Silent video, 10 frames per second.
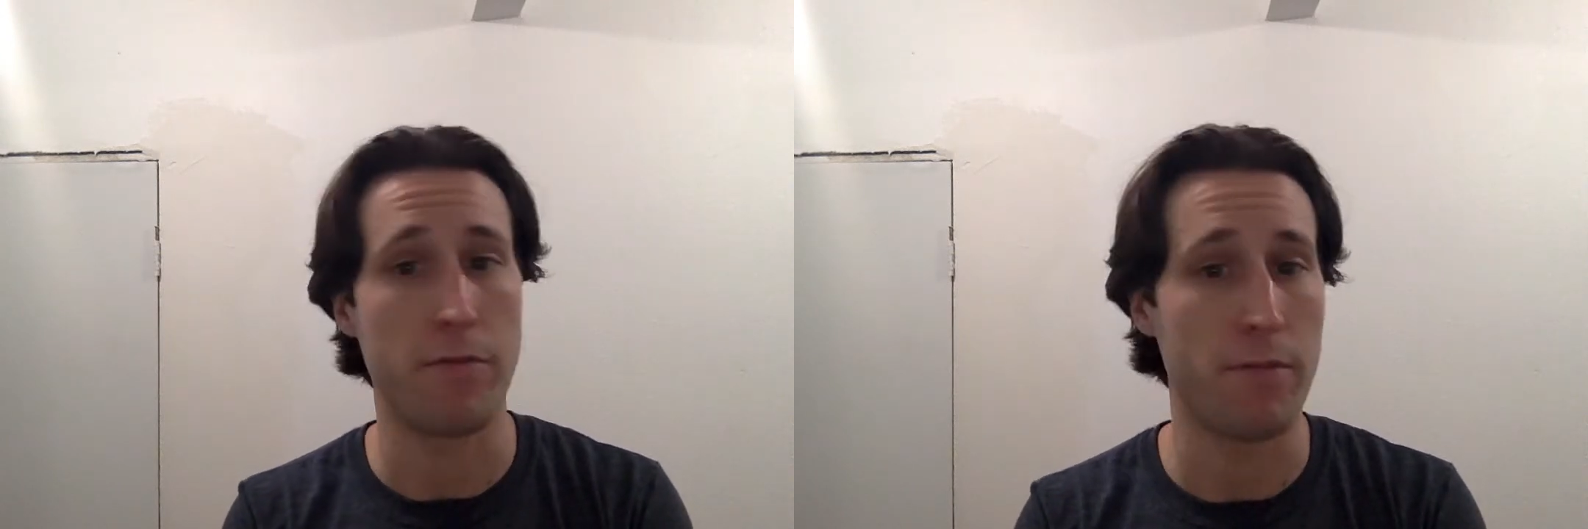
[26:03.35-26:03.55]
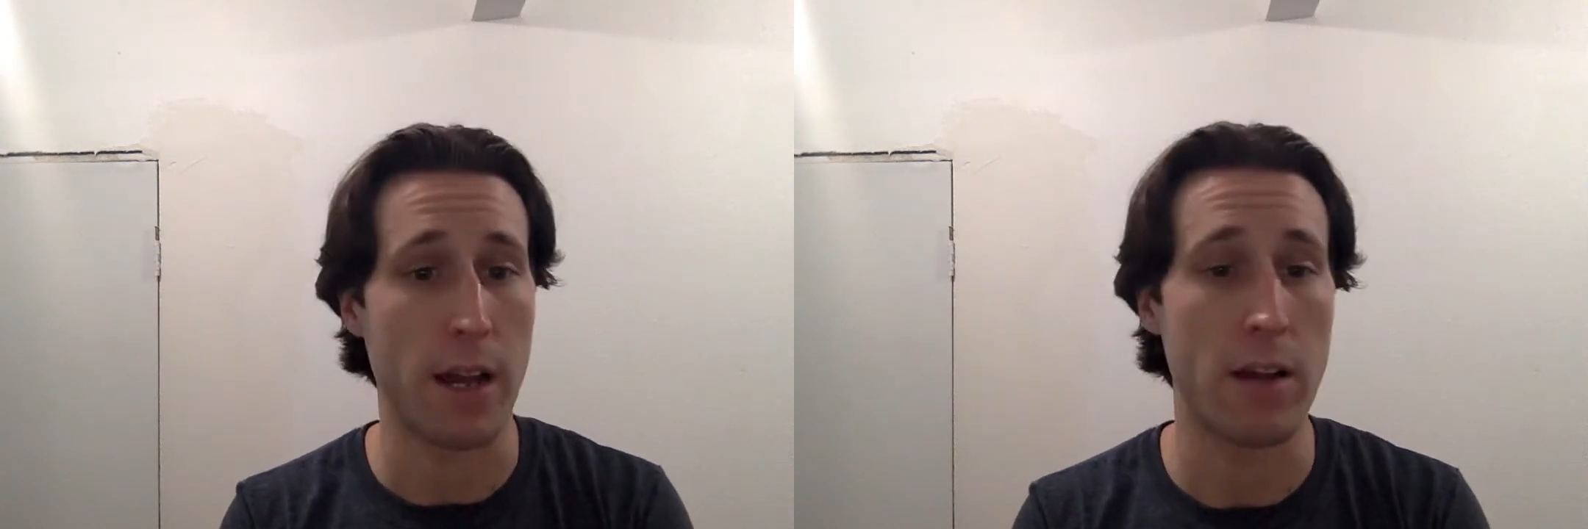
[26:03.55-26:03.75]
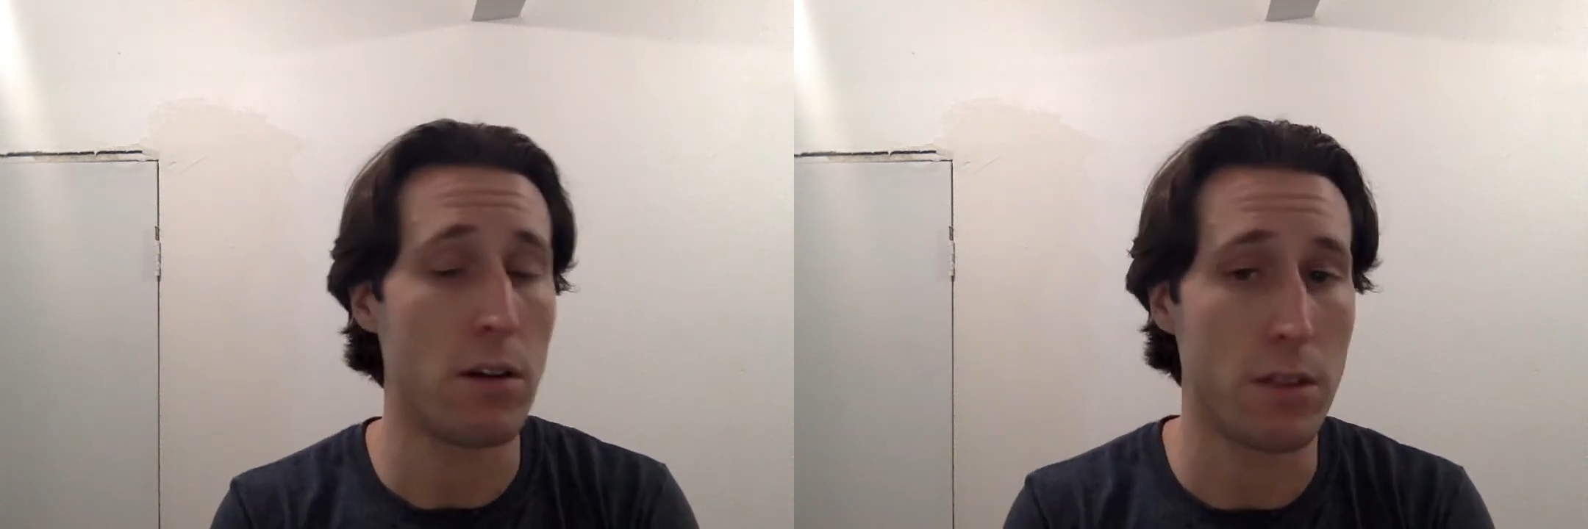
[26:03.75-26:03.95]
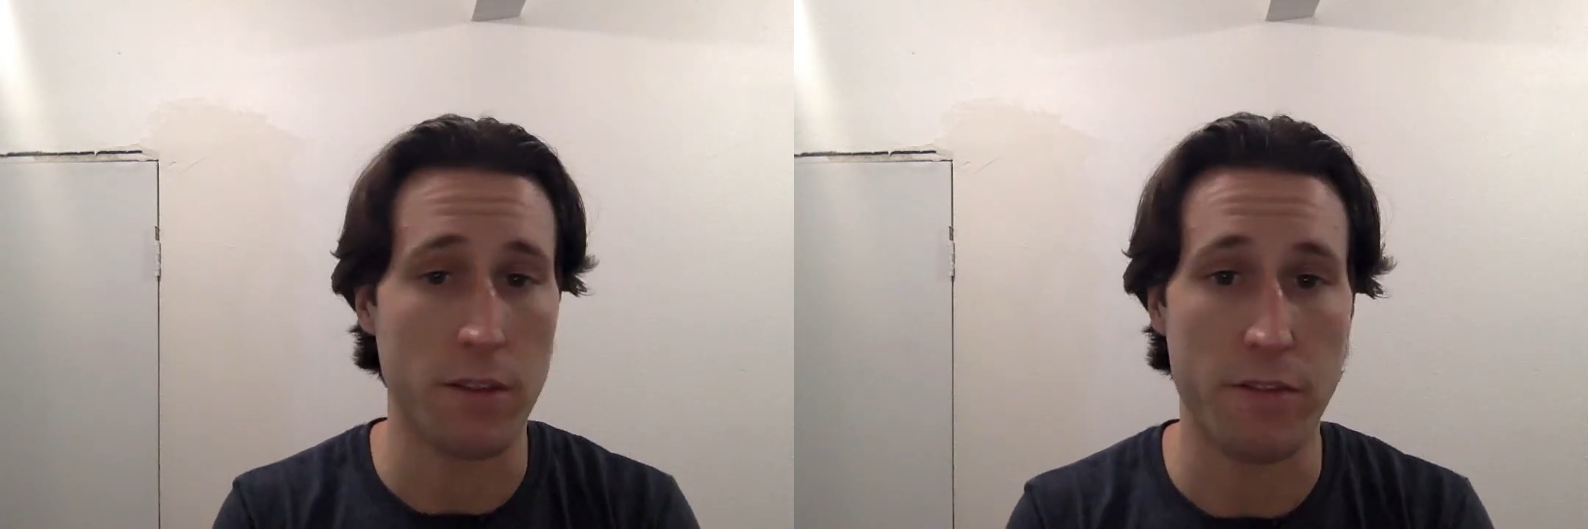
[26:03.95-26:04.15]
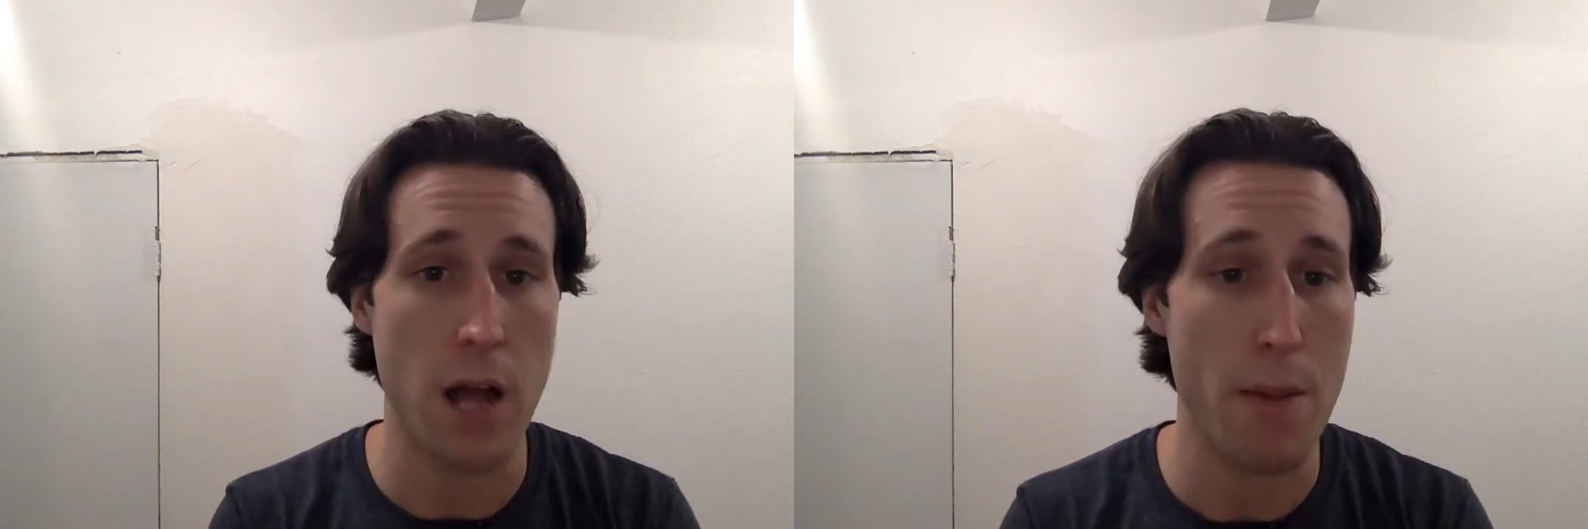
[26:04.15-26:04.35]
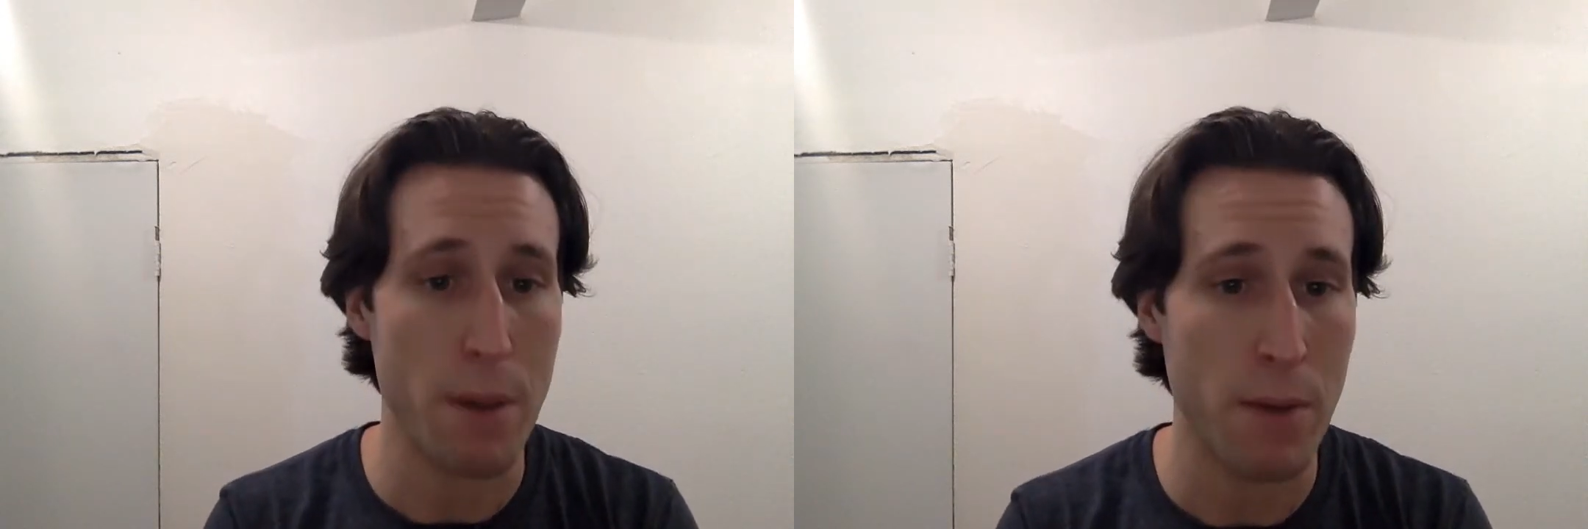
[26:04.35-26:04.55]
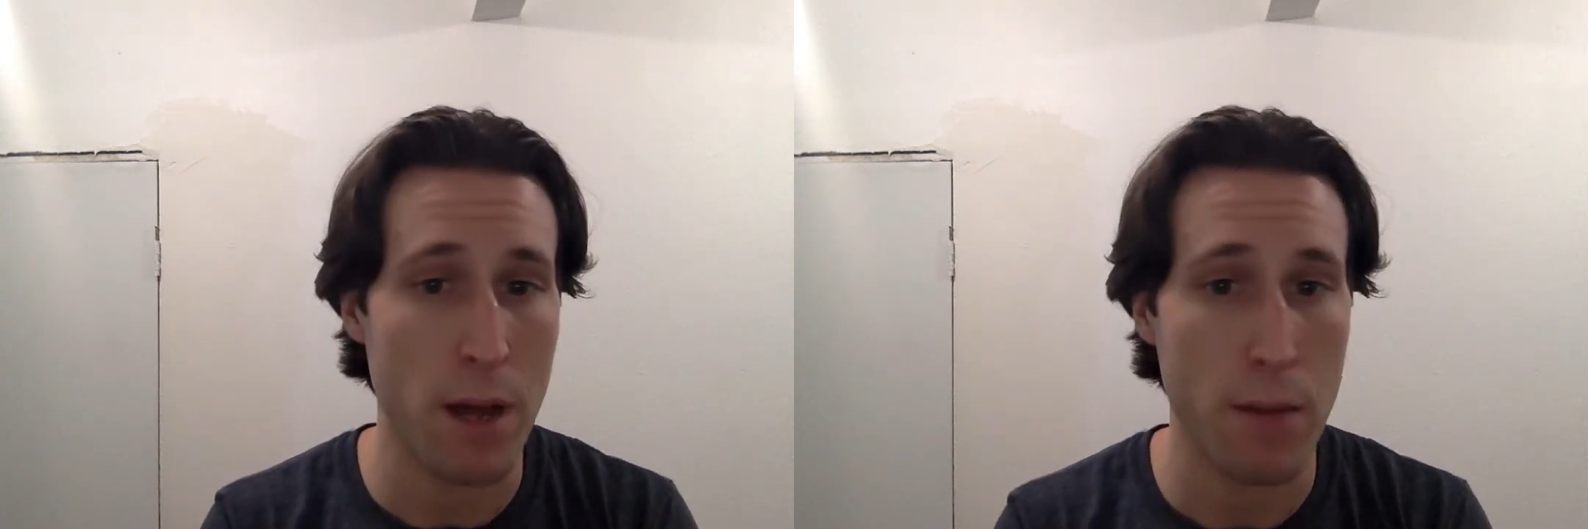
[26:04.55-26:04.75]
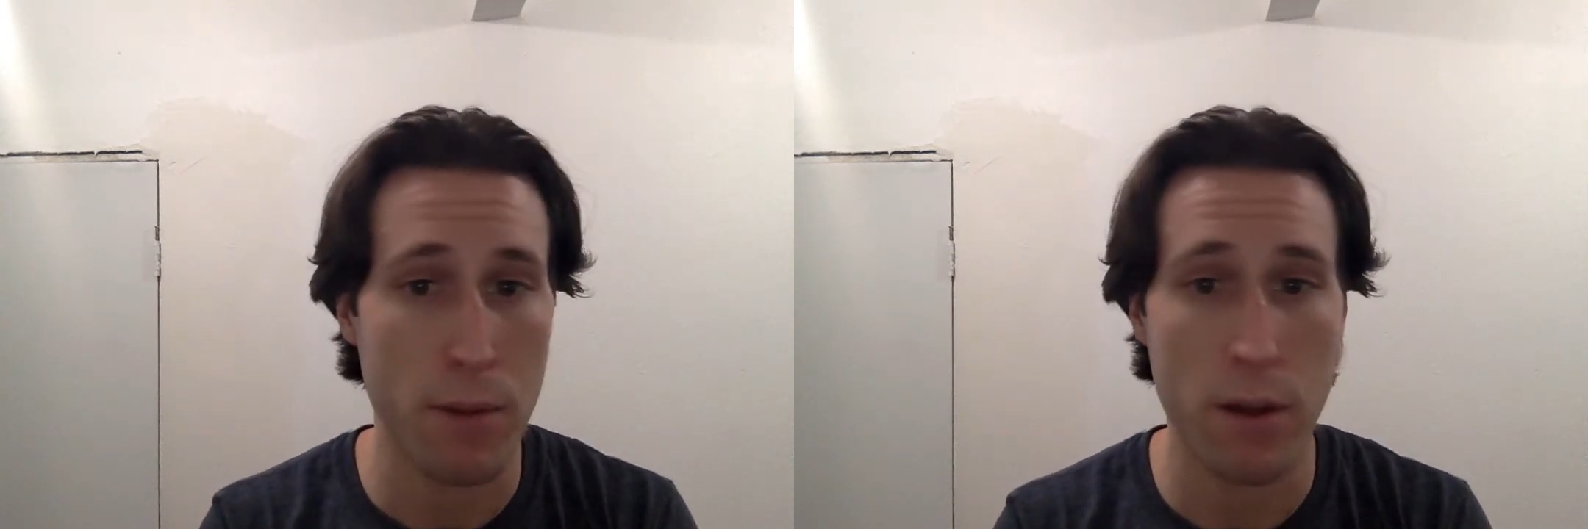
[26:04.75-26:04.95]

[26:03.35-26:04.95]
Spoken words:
I call it the floppy mop.